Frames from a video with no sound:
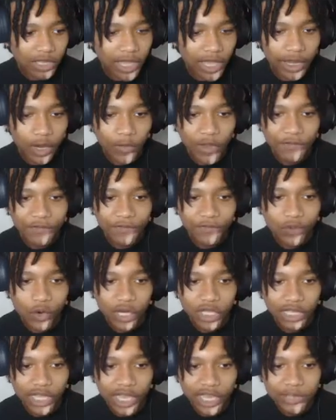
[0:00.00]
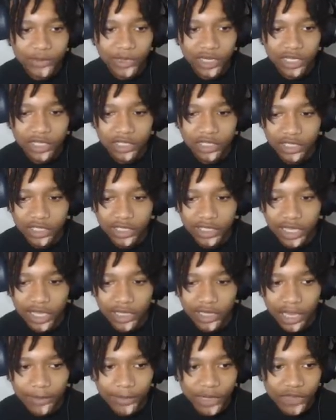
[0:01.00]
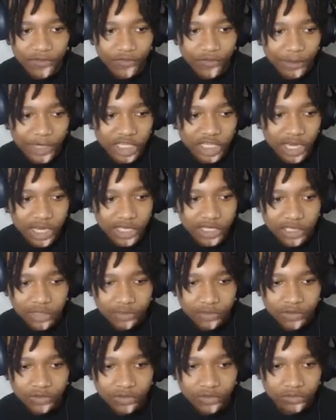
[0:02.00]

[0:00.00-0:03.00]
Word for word: like away from 40 likes, bro. Hit that like button for me, chat. Simple.